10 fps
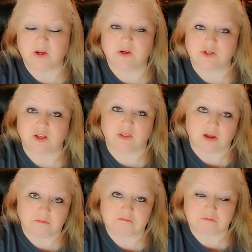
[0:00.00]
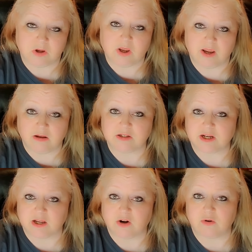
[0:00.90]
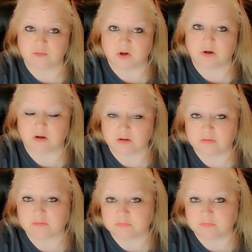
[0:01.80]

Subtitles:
So I thought, okay, I'll take it home to her.